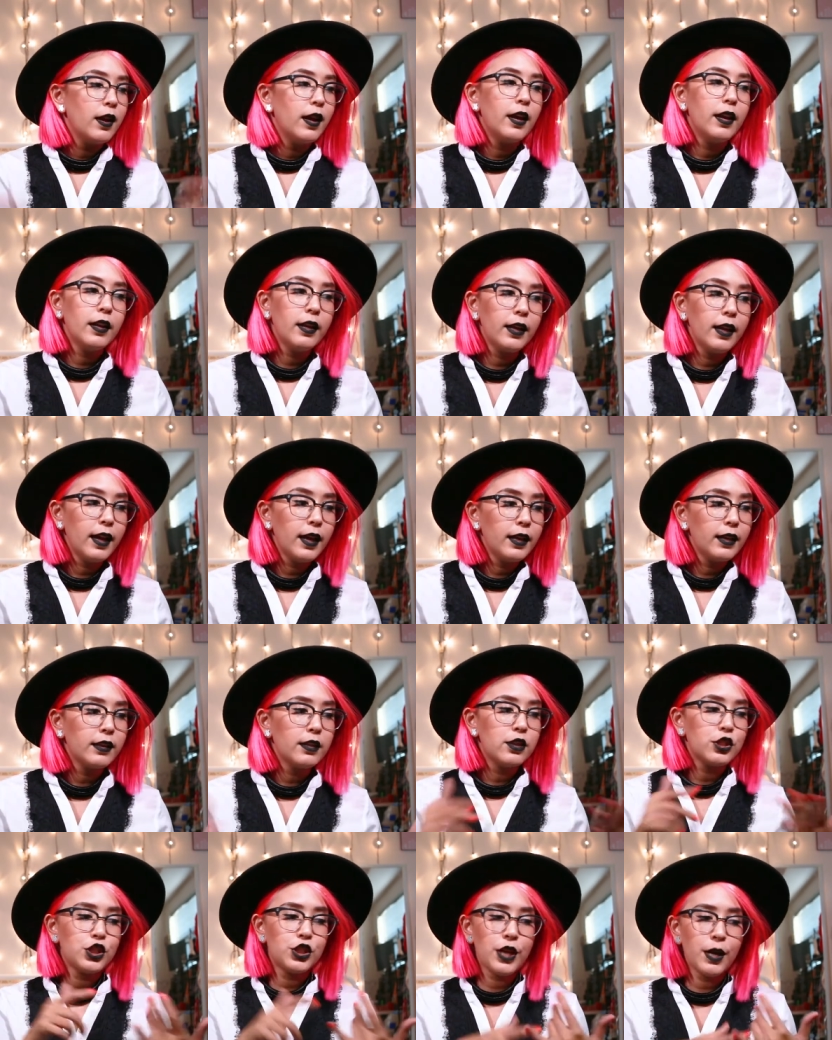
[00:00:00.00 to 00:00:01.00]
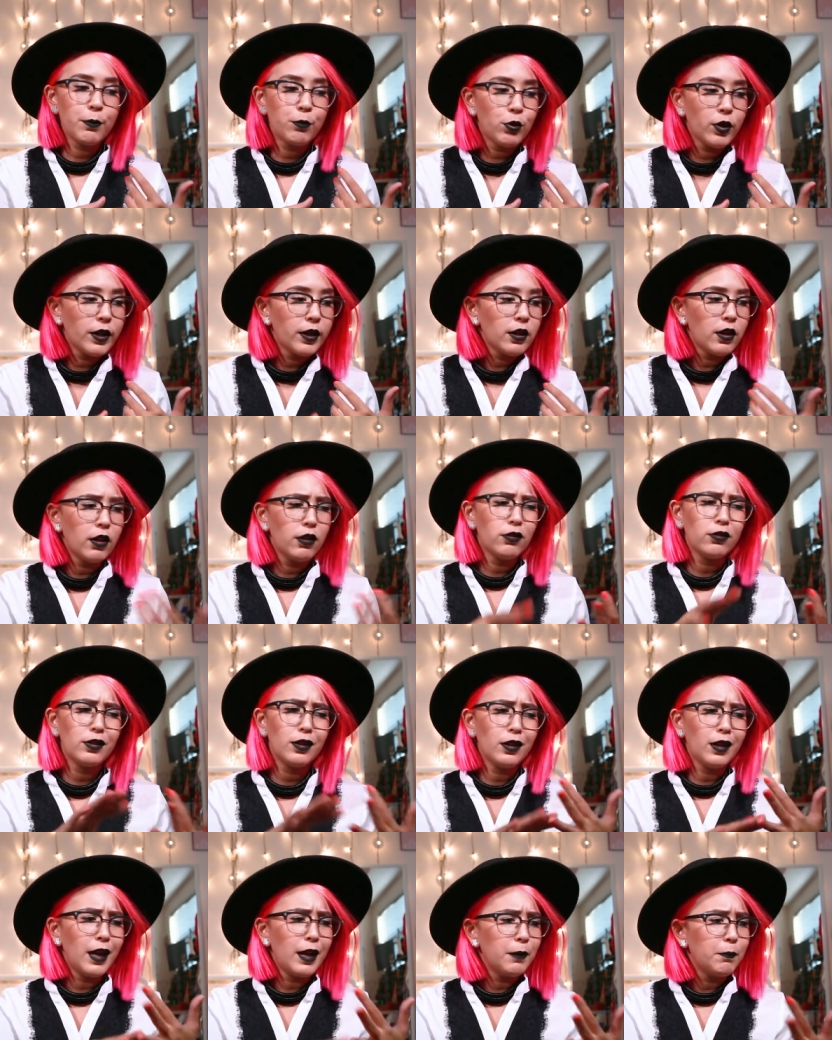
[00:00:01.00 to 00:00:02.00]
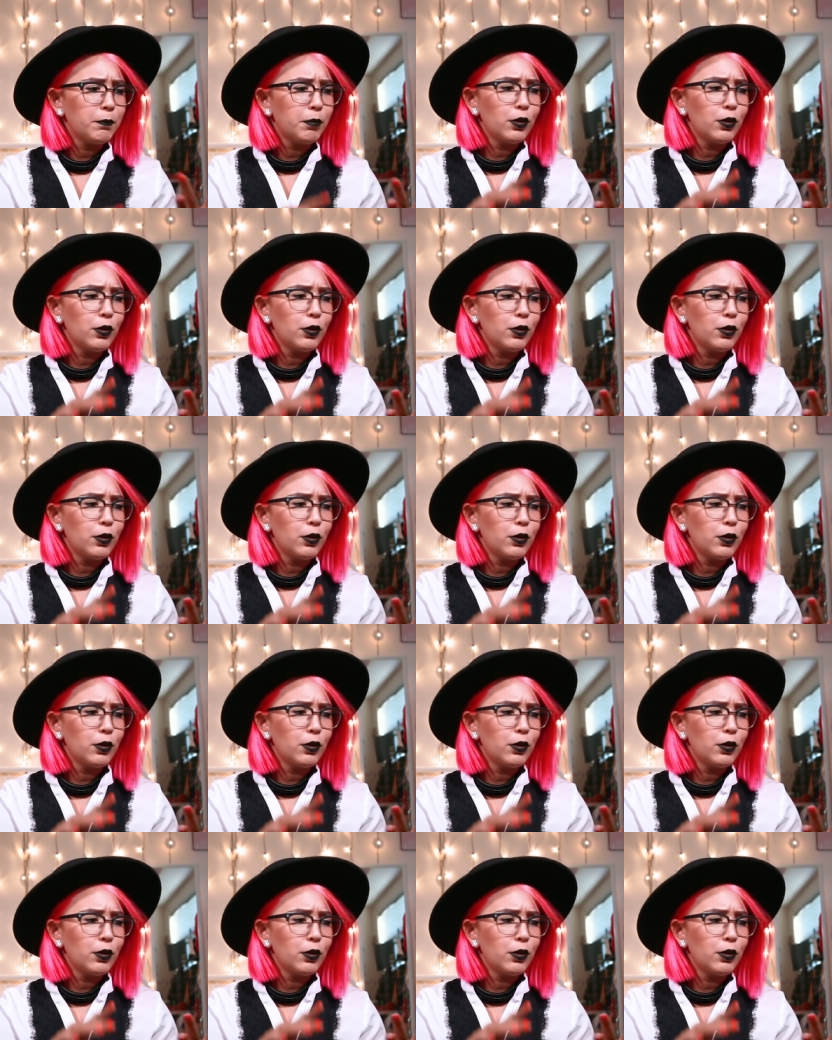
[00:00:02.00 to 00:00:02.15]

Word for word: And again, the chambray color, the light